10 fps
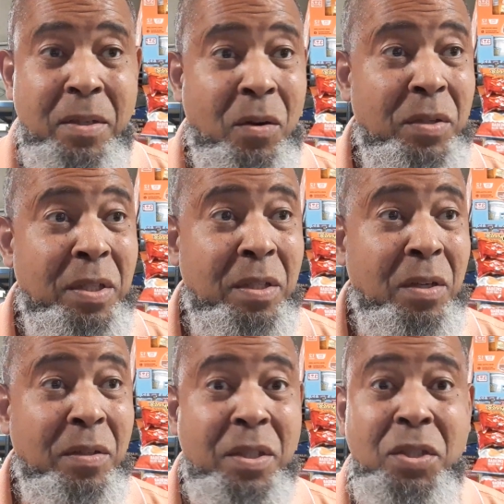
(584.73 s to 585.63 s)
All she
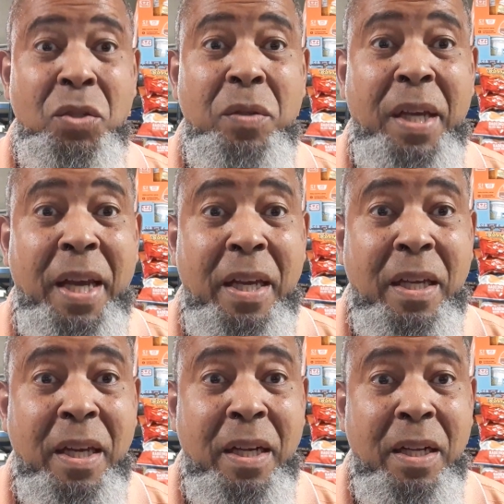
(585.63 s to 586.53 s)
knows is you can't
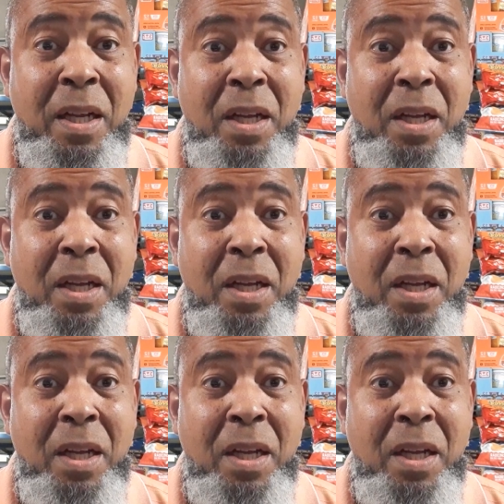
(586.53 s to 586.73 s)
get it.